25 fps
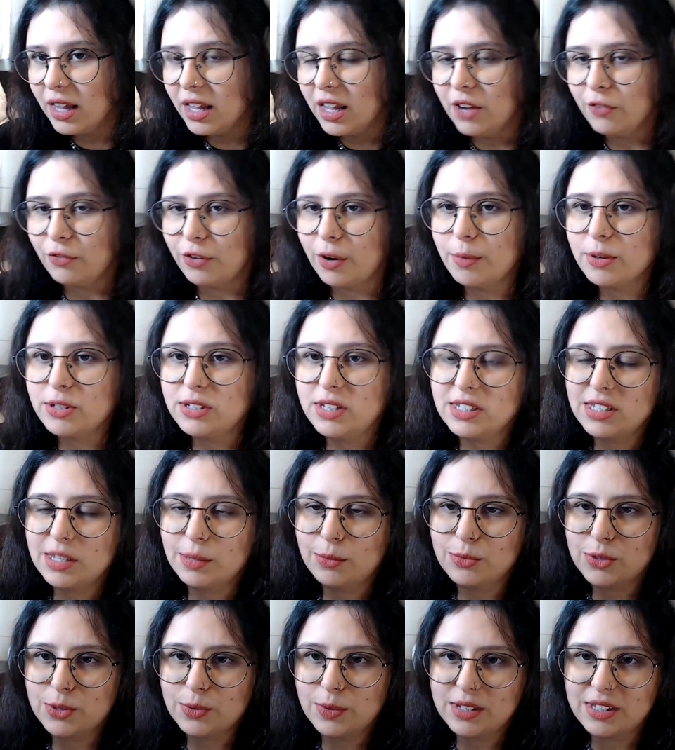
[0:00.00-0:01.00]
Informal
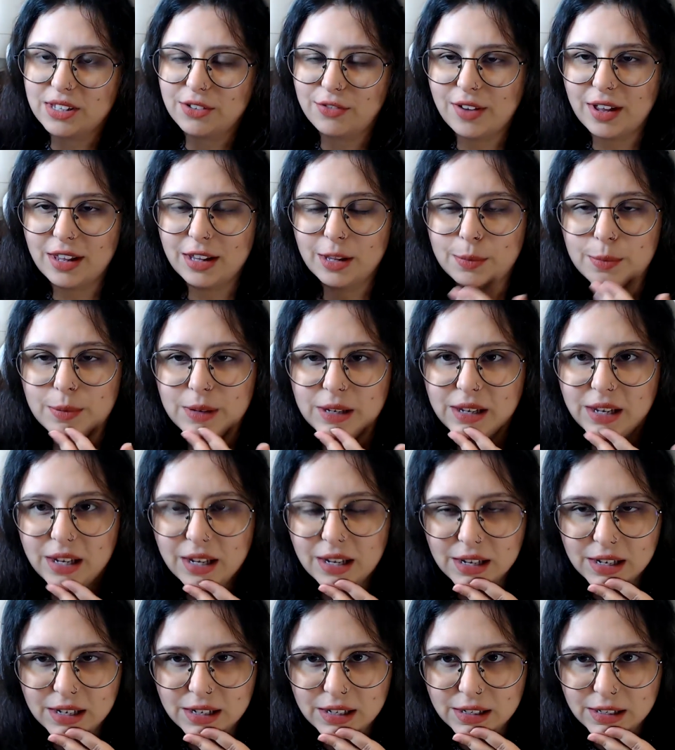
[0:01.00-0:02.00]
Systems was
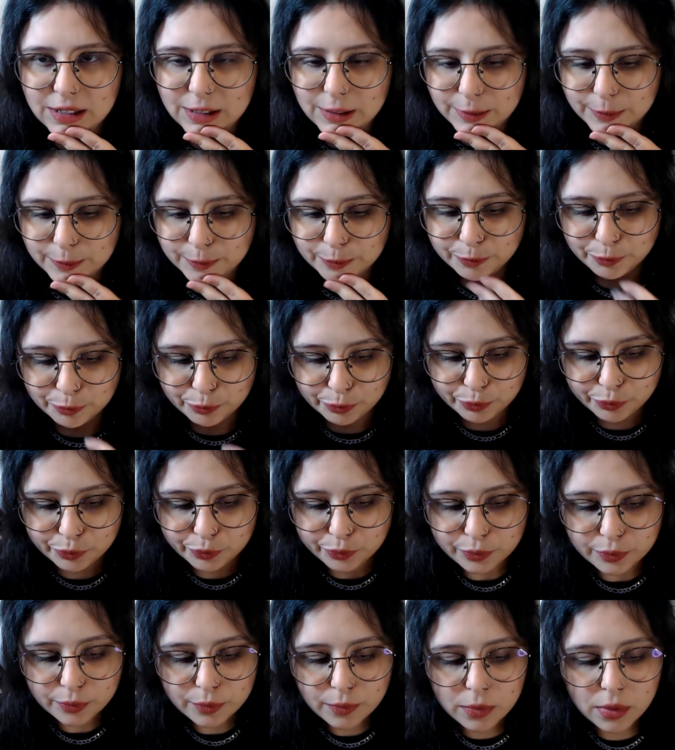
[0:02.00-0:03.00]
developing
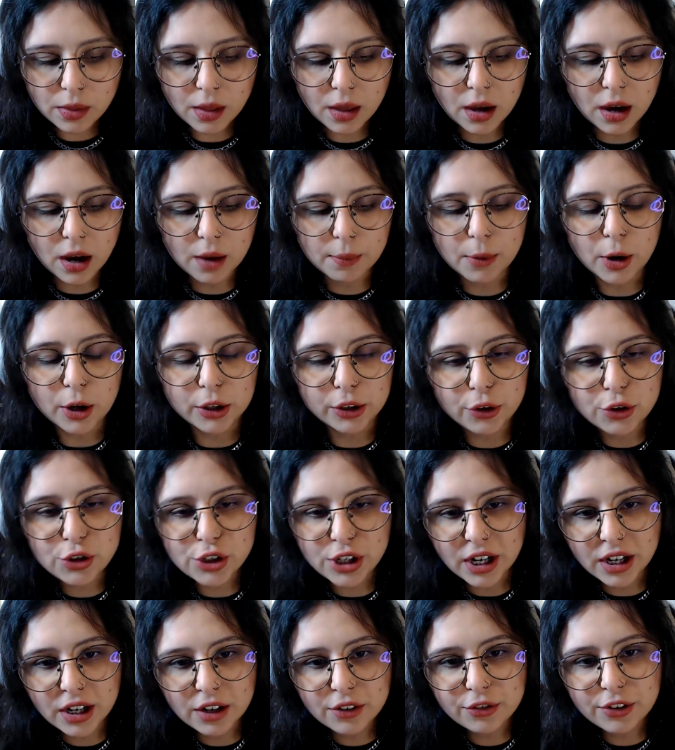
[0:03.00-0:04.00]
a model
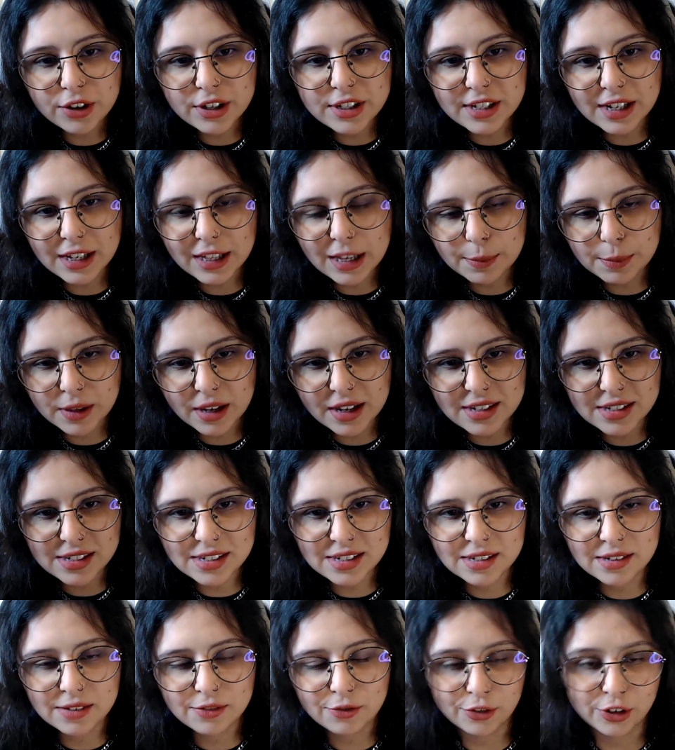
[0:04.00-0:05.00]
checker for TLA
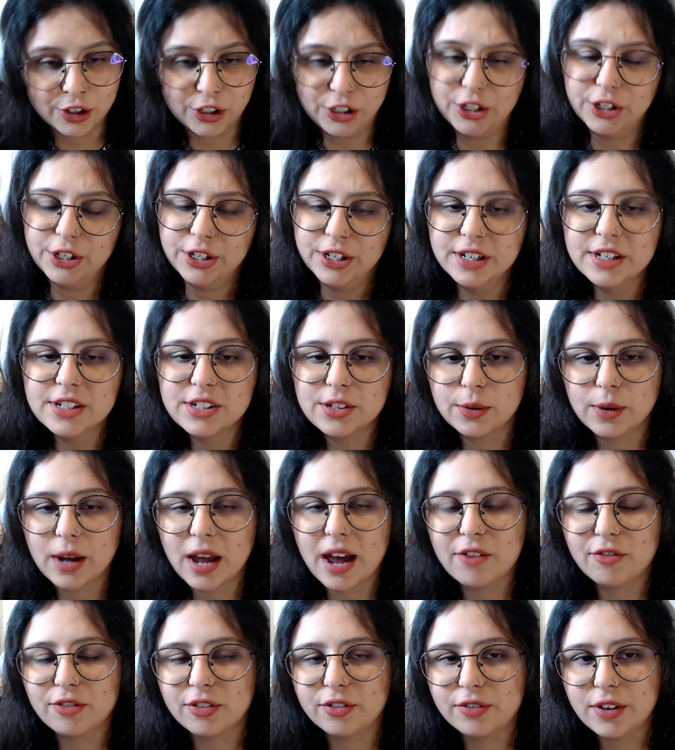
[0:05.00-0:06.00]
Plus for years. So we
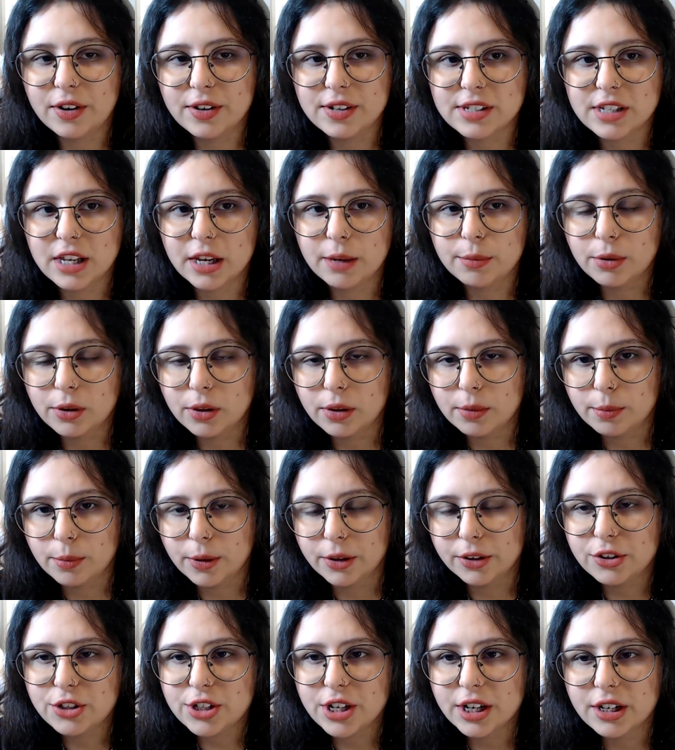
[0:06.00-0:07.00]
have a very stable
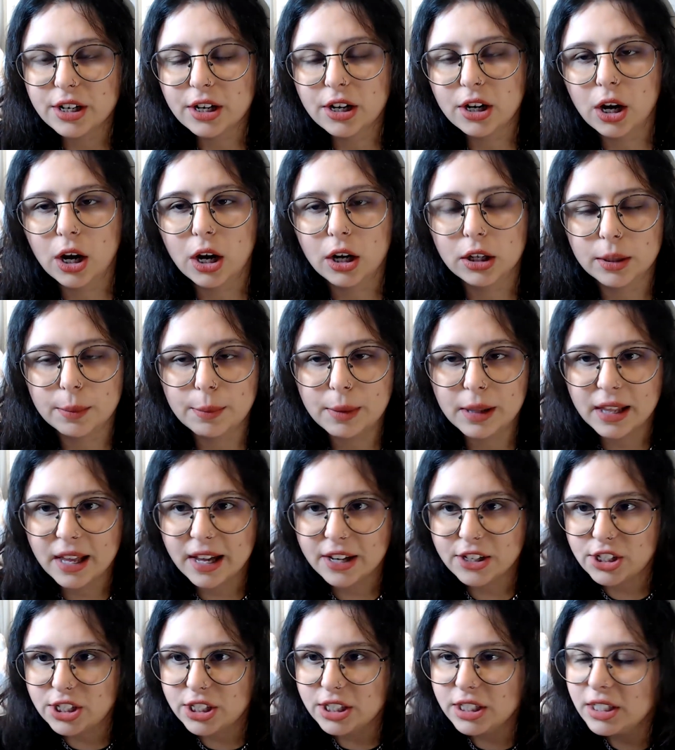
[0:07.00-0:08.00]
model checker called
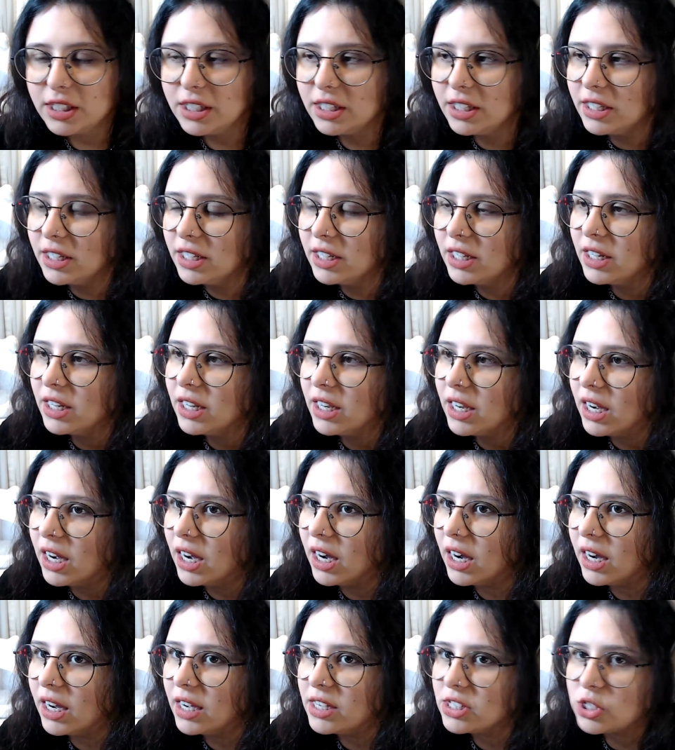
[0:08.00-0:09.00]
Apalache.
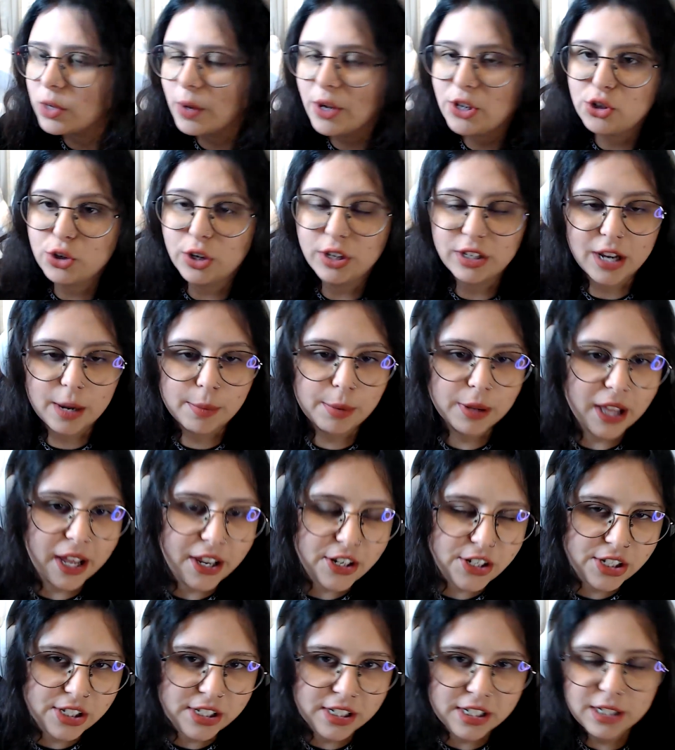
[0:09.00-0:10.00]
So I joined the
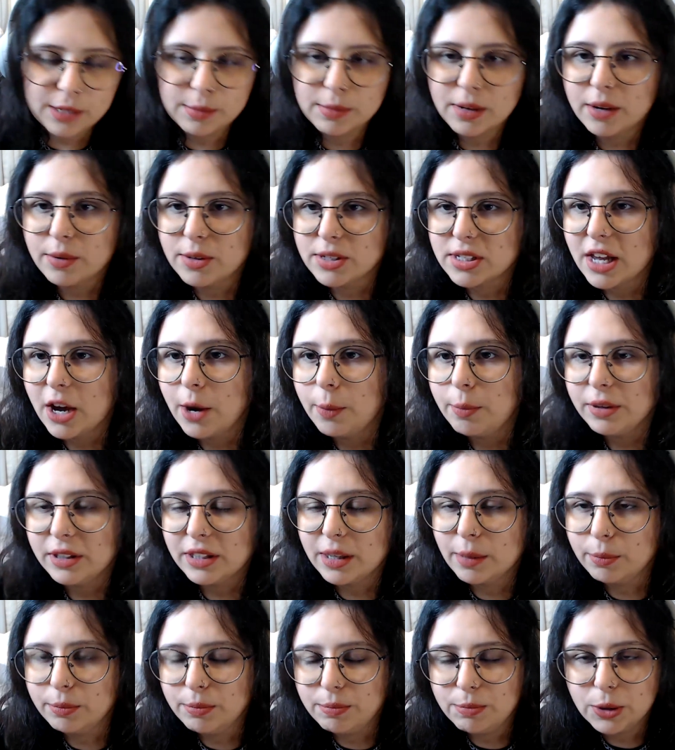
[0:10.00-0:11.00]
Apalache team. I was helping
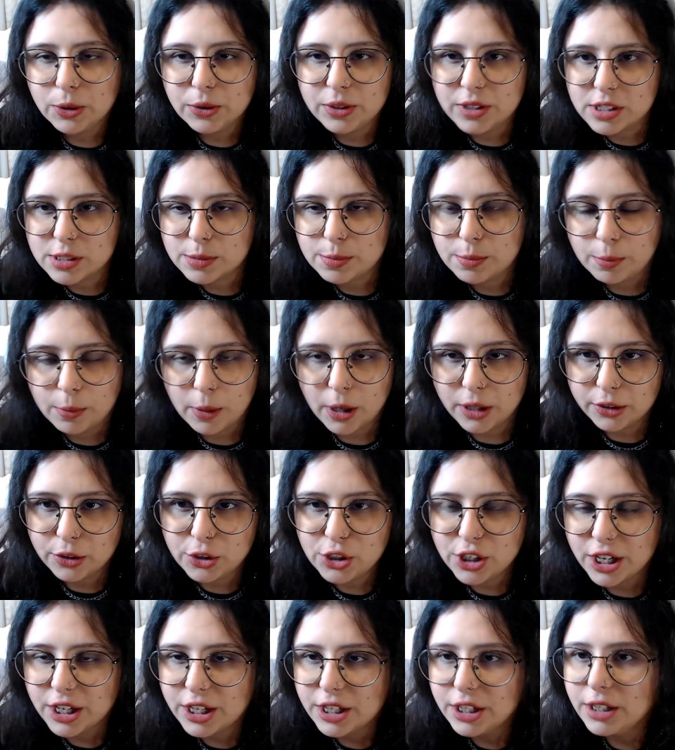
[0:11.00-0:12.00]
them build this model
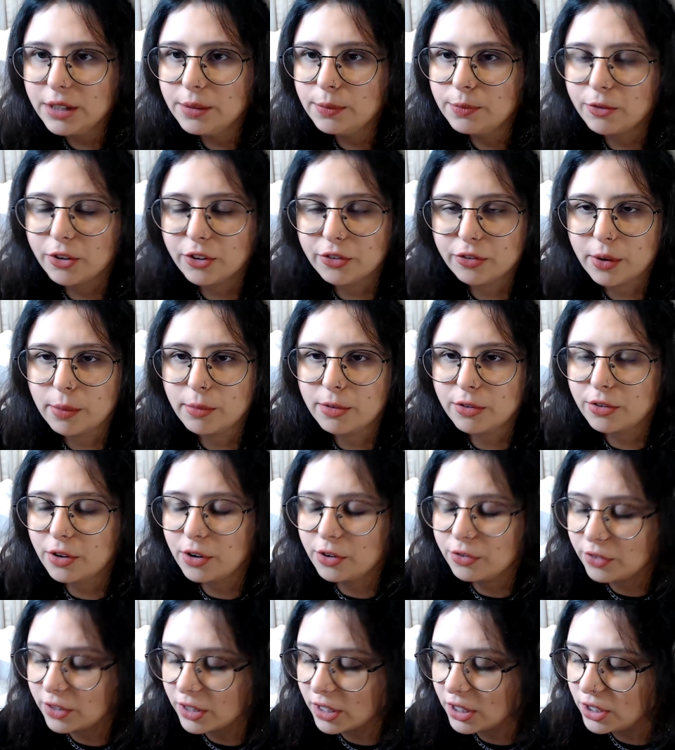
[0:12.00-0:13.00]
checker for formal
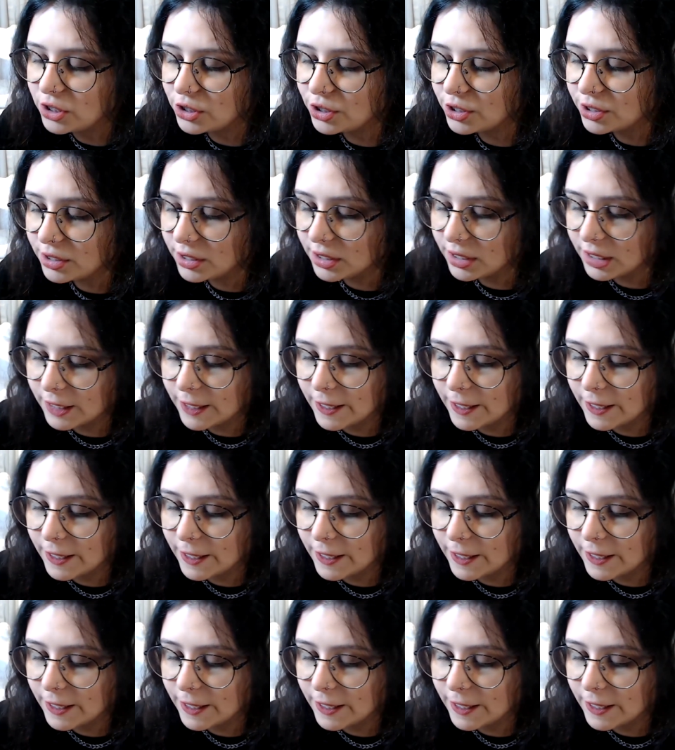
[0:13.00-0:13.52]
verification.